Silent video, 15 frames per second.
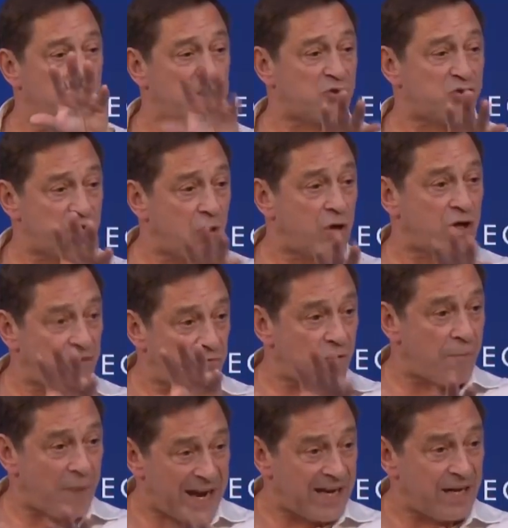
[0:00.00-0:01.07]
much stronger
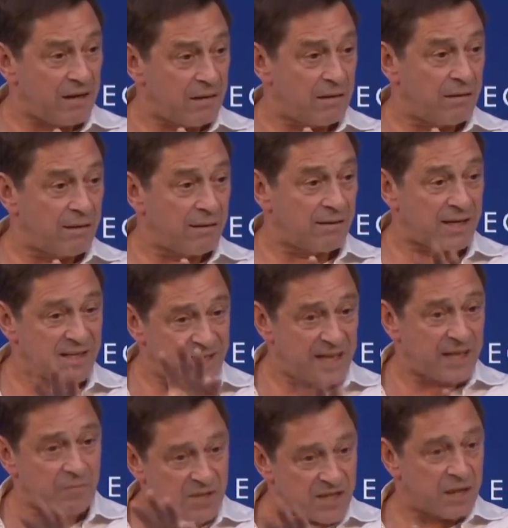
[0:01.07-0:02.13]
Remain. They
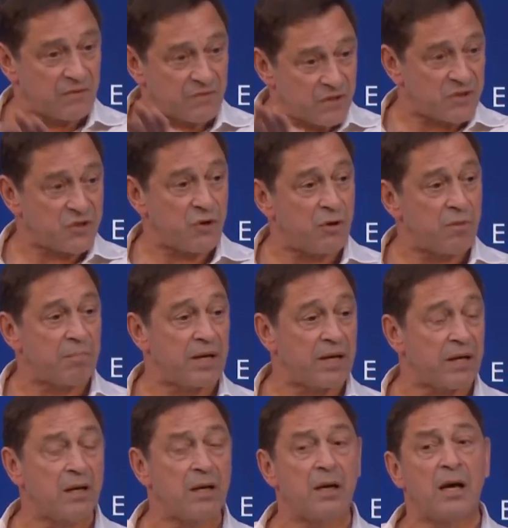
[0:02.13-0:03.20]
see themselves as
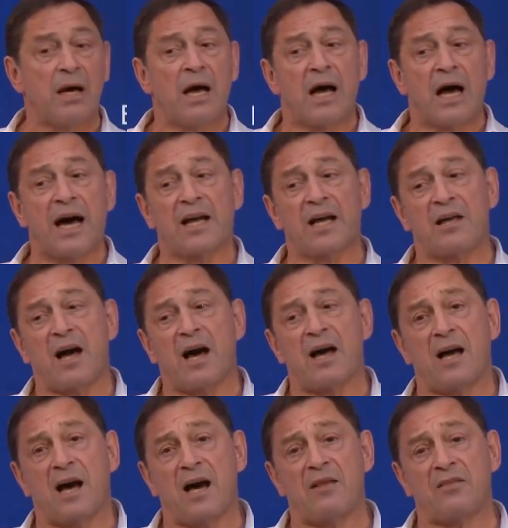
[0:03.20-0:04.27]
European. And
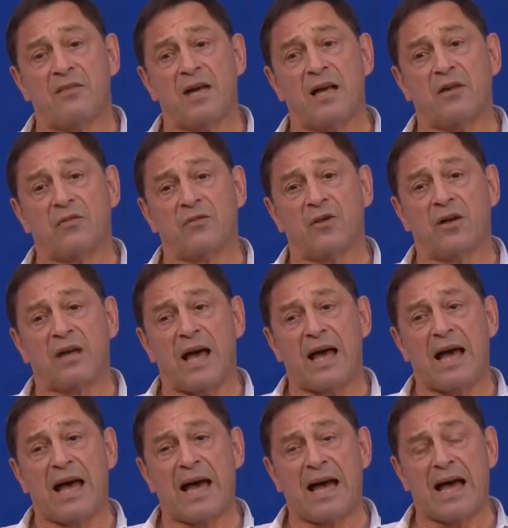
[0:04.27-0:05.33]
I think that
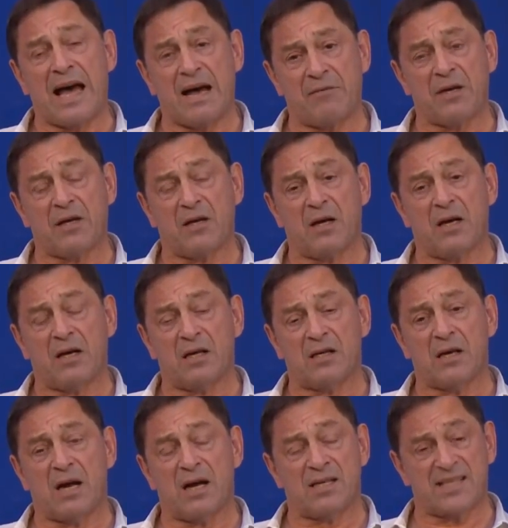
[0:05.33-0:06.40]
having
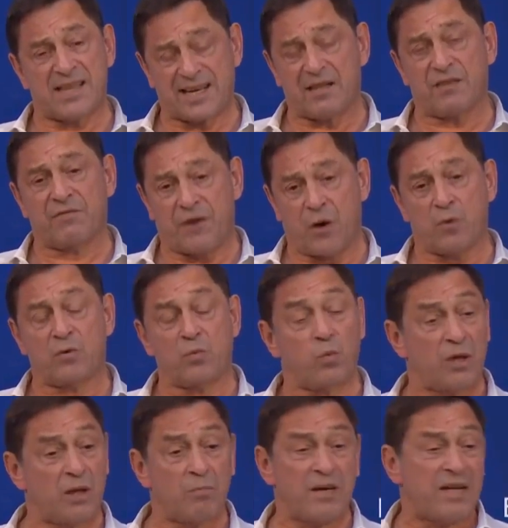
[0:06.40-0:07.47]
a second vote
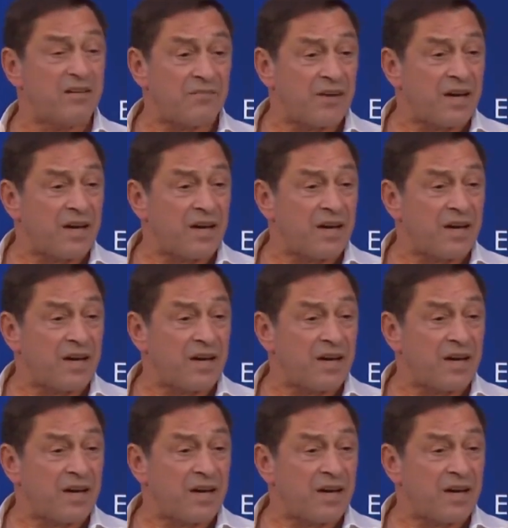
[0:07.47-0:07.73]
will be